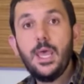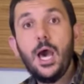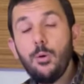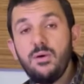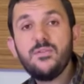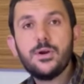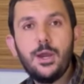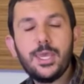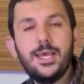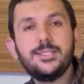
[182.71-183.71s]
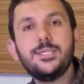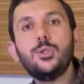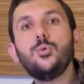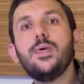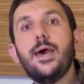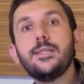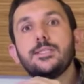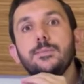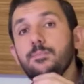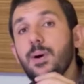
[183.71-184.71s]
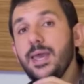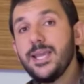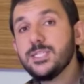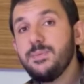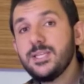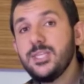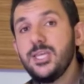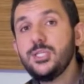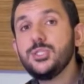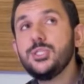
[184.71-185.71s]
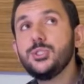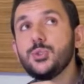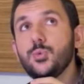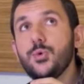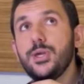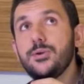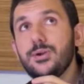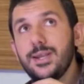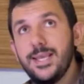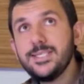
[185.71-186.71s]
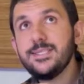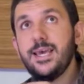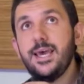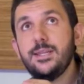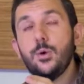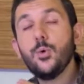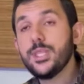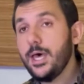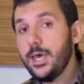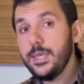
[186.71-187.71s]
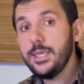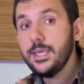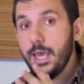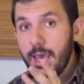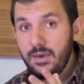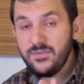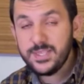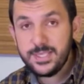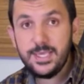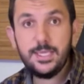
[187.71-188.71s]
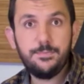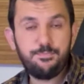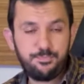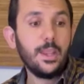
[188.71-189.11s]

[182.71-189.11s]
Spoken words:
However, I can tell you that my expectations were less than what I have seen.